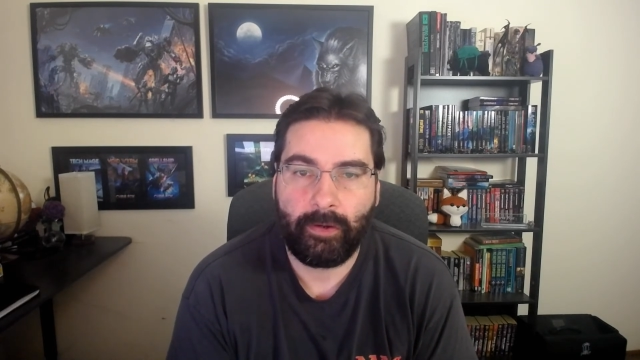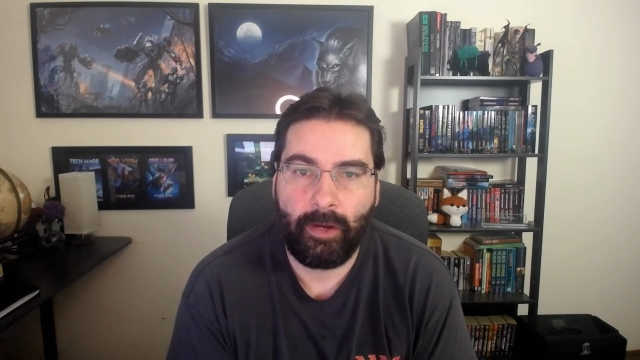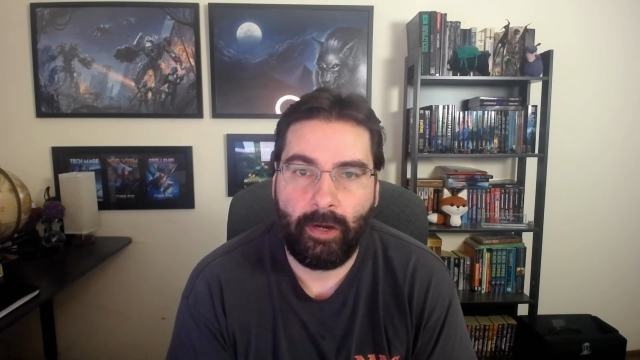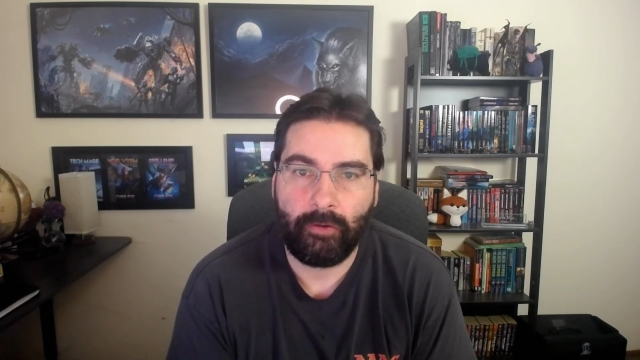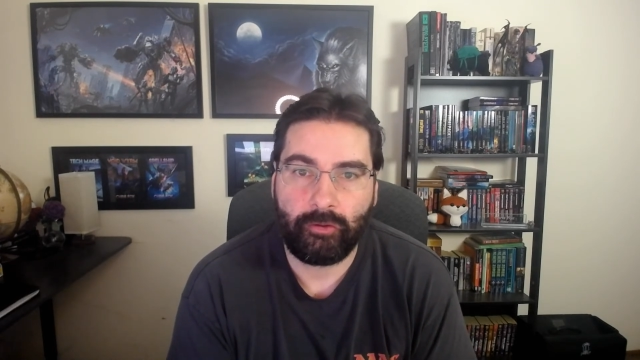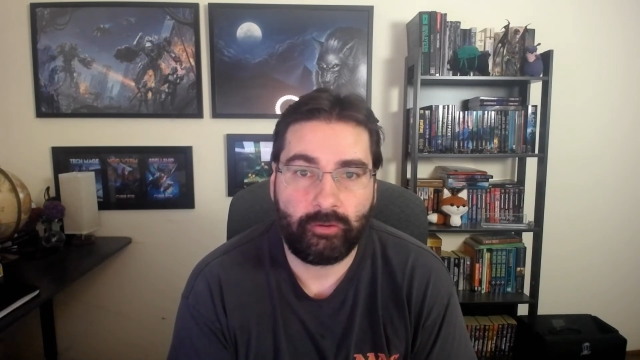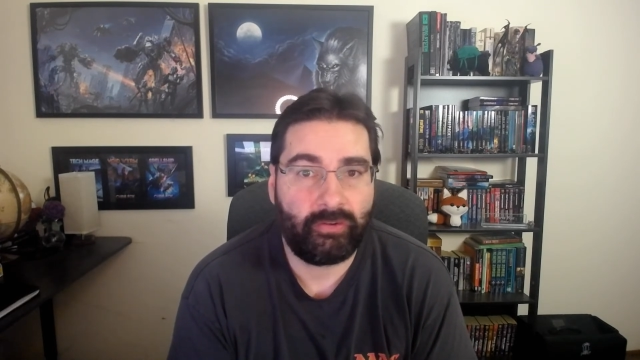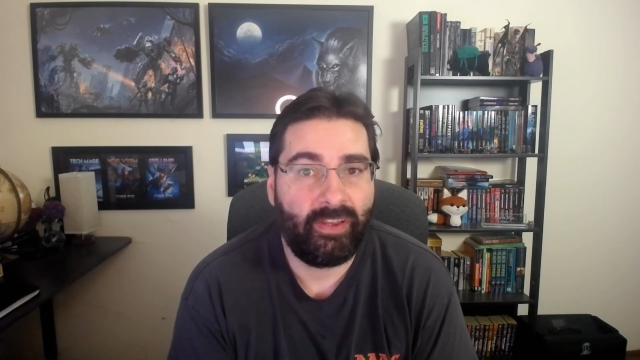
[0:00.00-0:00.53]

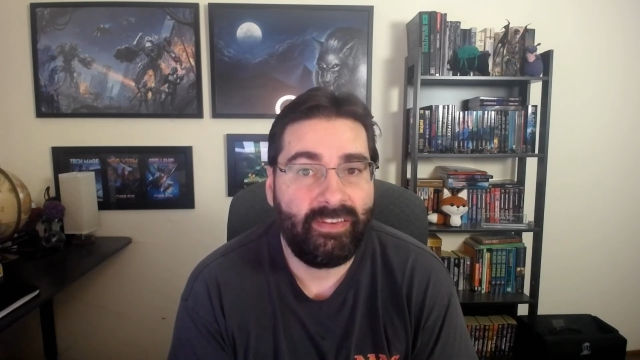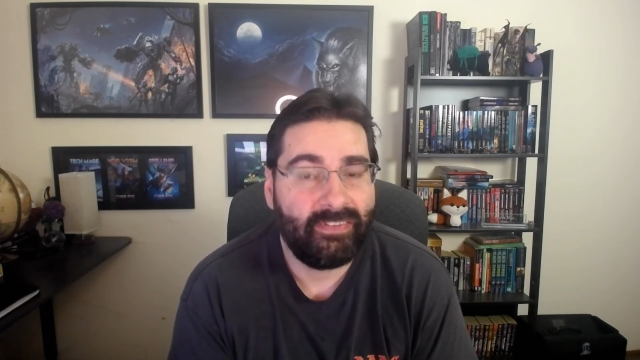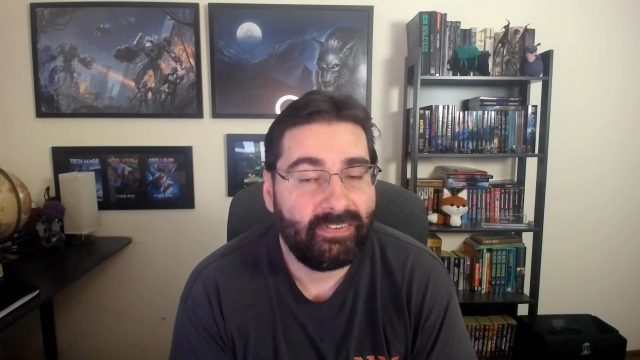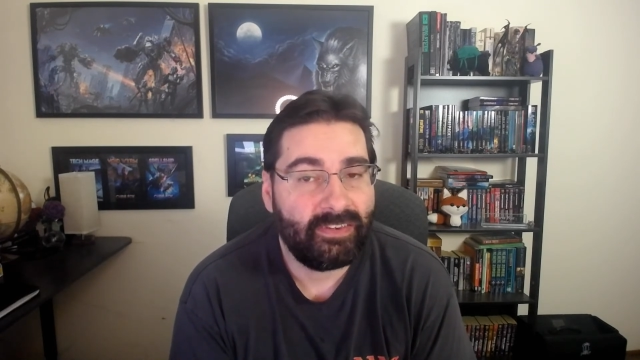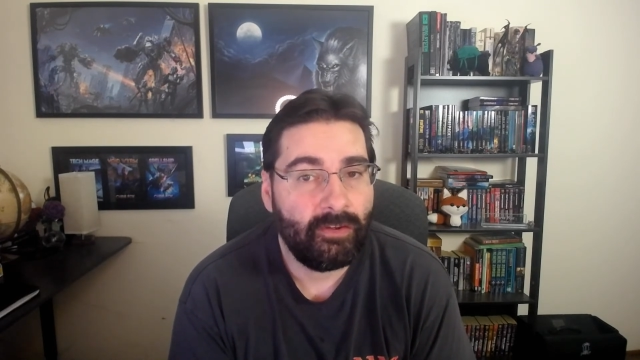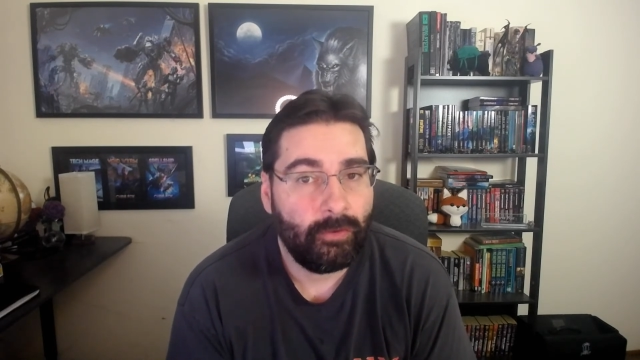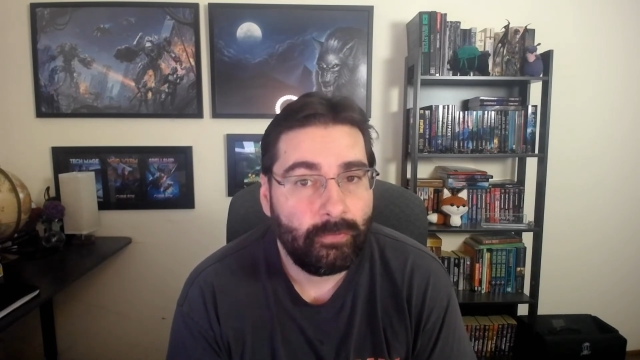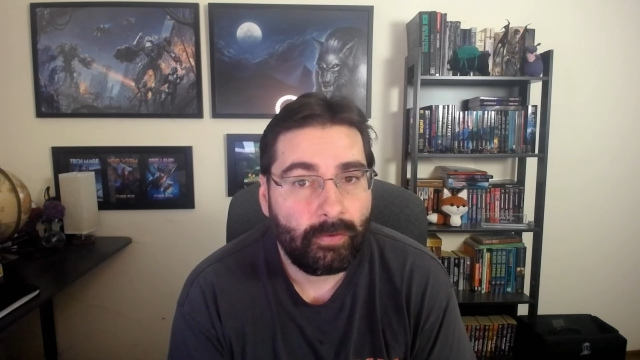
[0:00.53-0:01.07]
characters is
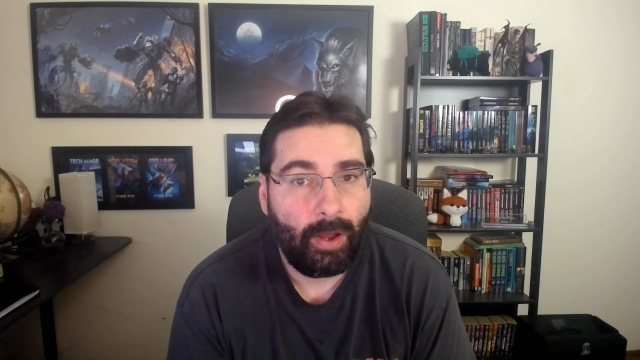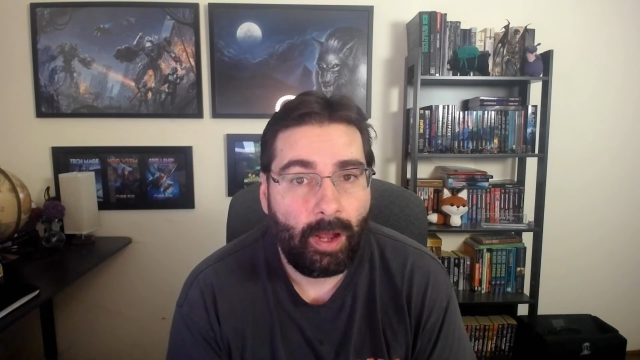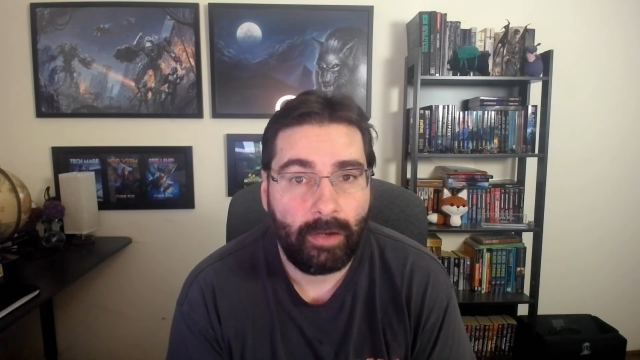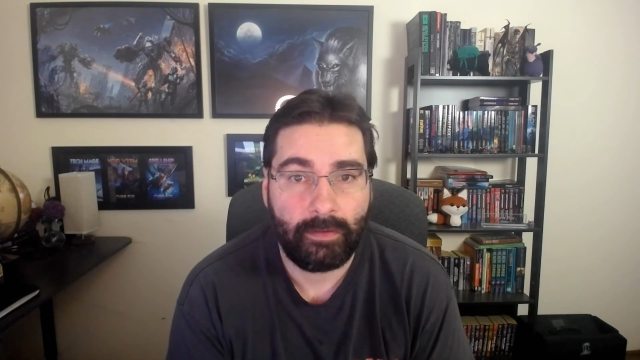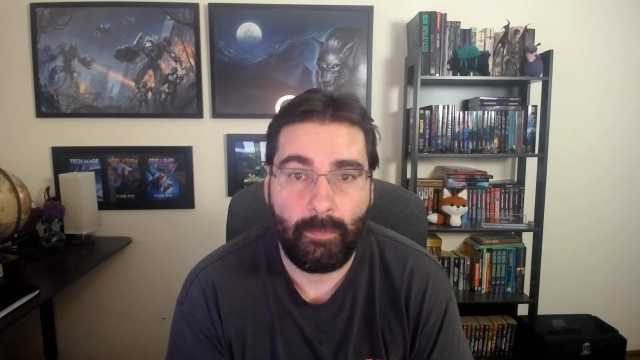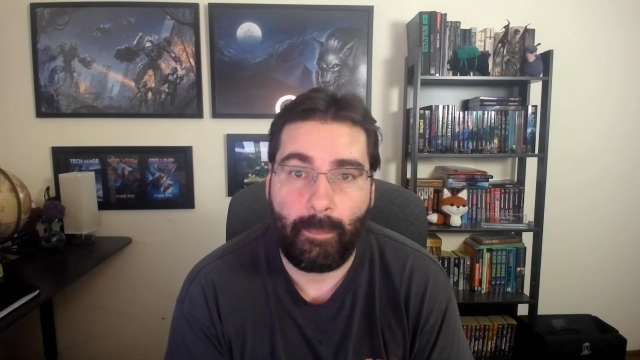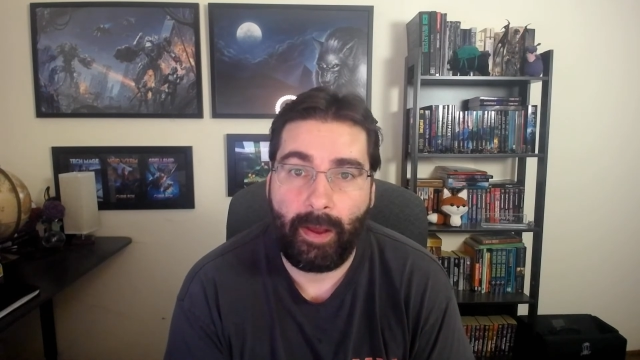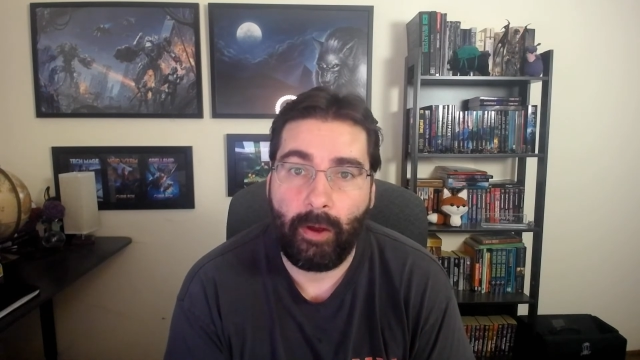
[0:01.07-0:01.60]
still
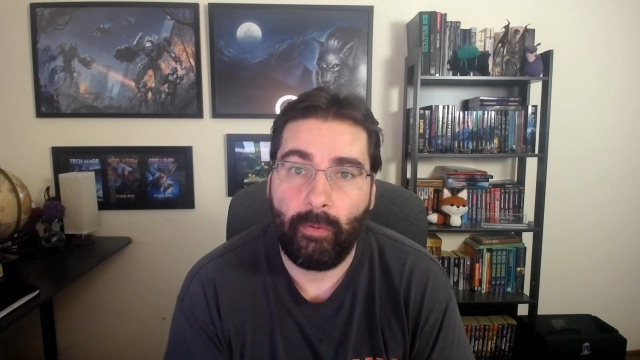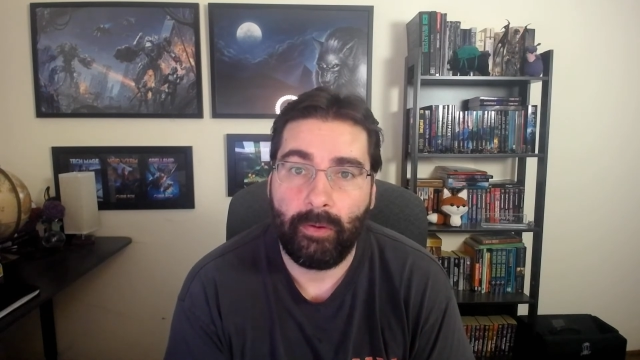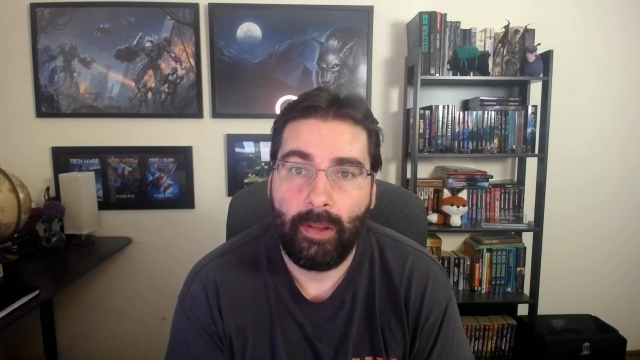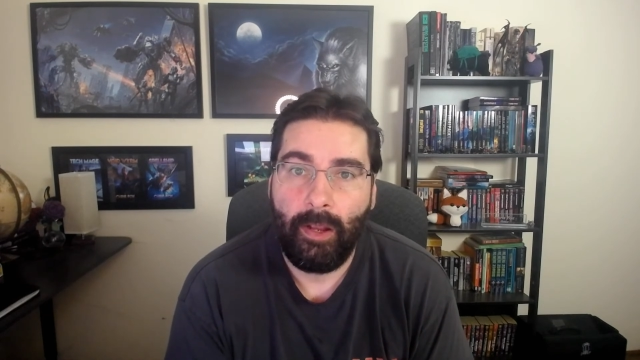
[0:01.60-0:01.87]
talked about